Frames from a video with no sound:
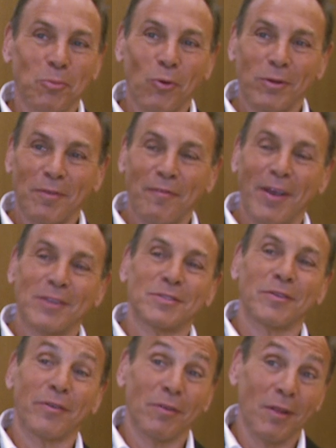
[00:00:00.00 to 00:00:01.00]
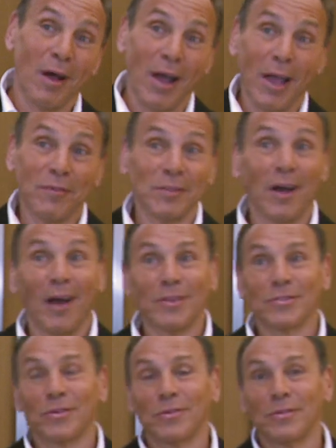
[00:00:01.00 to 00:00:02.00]
important events of their lives,
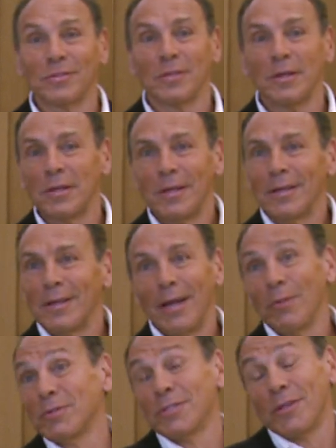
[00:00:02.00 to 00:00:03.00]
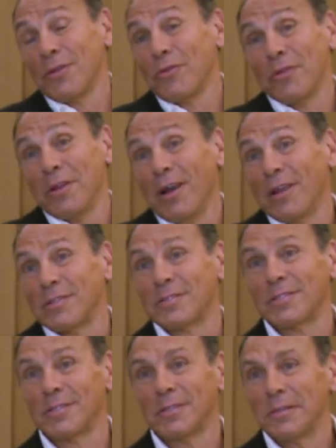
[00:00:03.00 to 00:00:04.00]
Oscars, I would say, you're
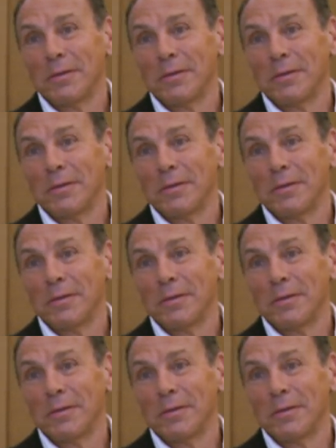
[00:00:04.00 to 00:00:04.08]
nuts.